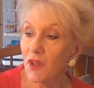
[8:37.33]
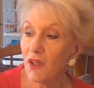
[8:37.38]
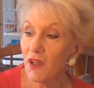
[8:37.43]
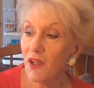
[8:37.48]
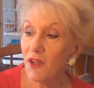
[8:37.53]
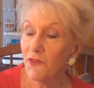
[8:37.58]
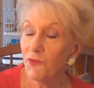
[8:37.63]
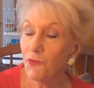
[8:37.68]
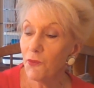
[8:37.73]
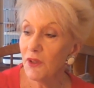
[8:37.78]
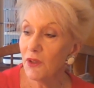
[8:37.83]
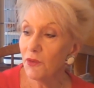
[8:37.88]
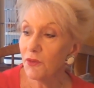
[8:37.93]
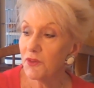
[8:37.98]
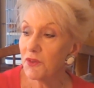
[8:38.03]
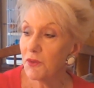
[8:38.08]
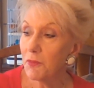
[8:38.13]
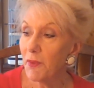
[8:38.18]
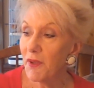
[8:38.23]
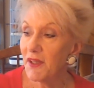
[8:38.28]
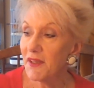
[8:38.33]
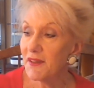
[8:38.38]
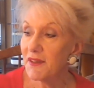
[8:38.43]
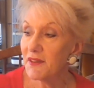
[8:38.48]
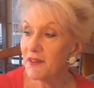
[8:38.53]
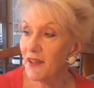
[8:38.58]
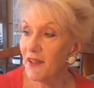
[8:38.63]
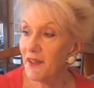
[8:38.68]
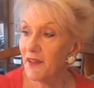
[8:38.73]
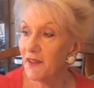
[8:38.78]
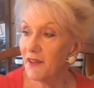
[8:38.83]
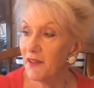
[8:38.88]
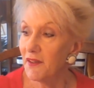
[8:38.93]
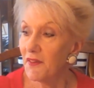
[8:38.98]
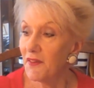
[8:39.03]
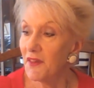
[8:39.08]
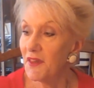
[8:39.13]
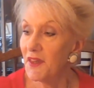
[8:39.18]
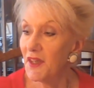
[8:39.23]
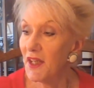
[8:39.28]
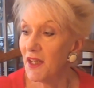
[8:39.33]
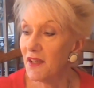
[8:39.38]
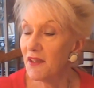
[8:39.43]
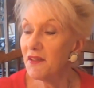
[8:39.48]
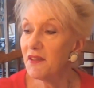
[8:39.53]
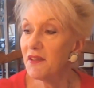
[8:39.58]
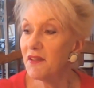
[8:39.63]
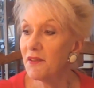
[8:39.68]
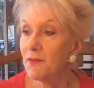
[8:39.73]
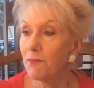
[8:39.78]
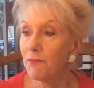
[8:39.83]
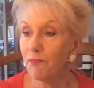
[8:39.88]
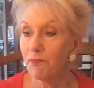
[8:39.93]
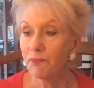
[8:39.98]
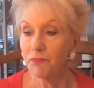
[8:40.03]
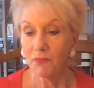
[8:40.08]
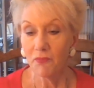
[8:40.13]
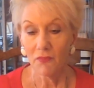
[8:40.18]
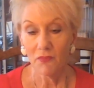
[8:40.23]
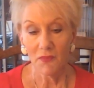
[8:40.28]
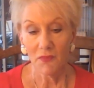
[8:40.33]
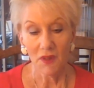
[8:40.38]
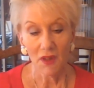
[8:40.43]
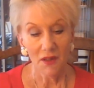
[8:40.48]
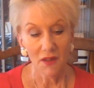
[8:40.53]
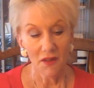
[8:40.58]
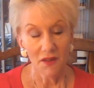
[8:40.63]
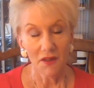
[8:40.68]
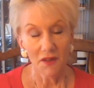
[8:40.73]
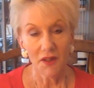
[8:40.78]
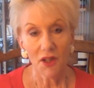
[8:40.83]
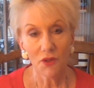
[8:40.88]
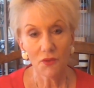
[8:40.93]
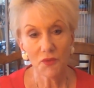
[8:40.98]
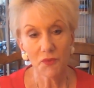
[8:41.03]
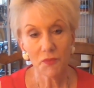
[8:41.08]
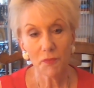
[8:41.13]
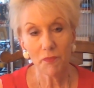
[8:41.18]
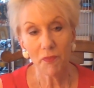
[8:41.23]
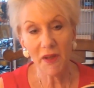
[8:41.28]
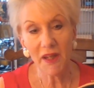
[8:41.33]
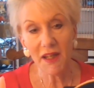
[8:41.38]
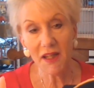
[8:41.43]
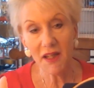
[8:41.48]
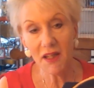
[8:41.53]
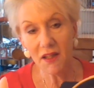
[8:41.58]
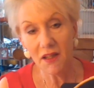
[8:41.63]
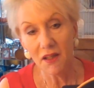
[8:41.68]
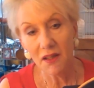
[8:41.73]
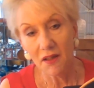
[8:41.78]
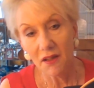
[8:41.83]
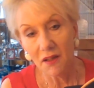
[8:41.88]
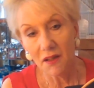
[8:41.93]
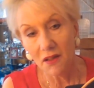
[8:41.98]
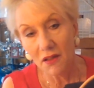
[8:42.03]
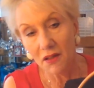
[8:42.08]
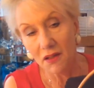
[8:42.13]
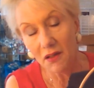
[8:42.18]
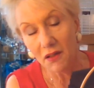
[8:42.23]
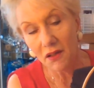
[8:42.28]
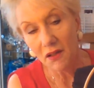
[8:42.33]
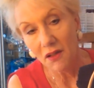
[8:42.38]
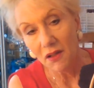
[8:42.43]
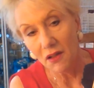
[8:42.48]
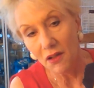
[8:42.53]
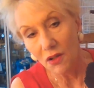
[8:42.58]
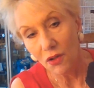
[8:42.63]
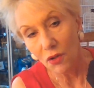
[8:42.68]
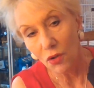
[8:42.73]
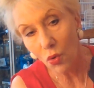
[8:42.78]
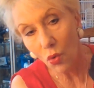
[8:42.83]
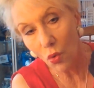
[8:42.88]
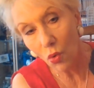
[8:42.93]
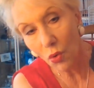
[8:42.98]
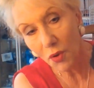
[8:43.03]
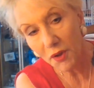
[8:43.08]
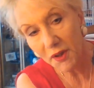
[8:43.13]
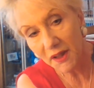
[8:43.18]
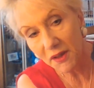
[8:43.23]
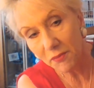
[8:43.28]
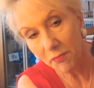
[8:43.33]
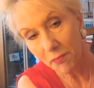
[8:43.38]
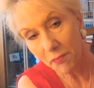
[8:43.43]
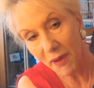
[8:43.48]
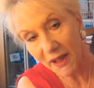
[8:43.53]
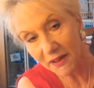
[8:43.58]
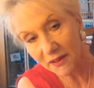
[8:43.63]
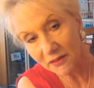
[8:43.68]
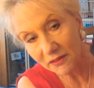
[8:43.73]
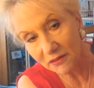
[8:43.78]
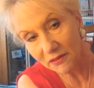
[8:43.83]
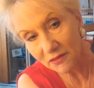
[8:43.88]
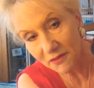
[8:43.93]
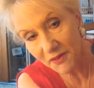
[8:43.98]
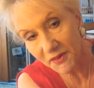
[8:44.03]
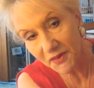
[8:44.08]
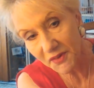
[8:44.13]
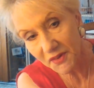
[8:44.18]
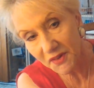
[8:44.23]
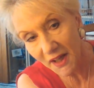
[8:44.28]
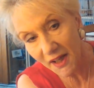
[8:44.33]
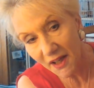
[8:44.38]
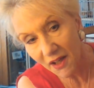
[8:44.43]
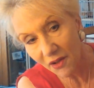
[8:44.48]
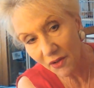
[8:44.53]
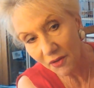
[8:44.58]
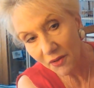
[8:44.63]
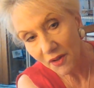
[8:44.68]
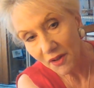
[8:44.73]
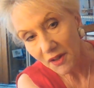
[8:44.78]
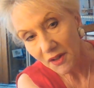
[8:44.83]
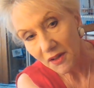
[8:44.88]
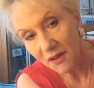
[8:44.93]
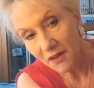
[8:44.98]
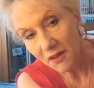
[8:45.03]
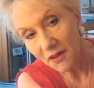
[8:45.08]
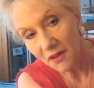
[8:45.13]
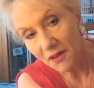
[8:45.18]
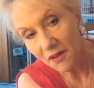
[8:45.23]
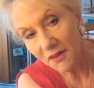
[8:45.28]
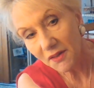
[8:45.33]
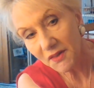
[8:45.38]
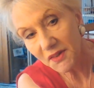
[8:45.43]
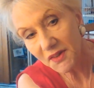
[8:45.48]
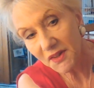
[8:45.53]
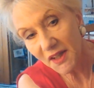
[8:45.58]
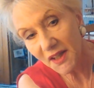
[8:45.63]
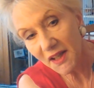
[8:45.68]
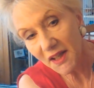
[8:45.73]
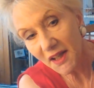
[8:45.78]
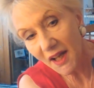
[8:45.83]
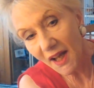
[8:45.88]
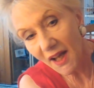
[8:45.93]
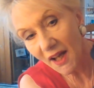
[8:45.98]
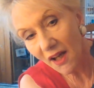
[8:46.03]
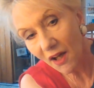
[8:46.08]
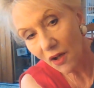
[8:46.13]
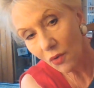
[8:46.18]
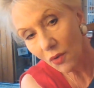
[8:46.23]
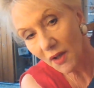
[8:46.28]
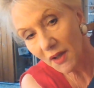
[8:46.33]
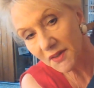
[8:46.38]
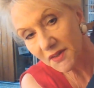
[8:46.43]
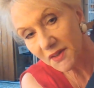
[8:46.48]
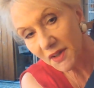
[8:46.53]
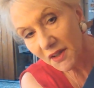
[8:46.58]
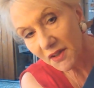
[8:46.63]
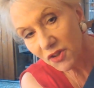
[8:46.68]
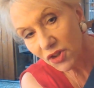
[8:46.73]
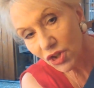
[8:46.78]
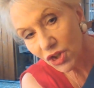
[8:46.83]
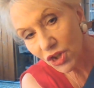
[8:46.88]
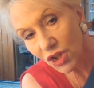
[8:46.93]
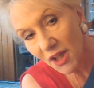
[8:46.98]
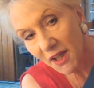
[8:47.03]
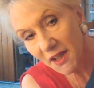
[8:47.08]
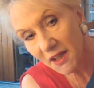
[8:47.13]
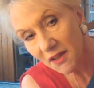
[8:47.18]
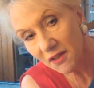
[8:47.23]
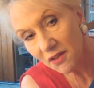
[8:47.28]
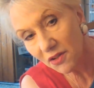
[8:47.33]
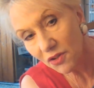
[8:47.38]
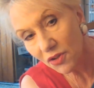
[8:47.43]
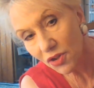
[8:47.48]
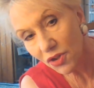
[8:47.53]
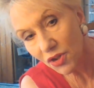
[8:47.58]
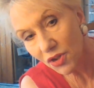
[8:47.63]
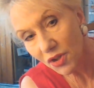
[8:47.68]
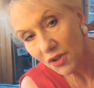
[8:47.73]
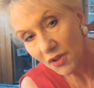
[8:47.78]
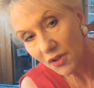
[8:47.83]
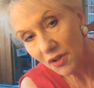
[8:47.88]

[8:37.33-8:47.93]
if we look at a piece like this, those big orchid petals, now see how as I change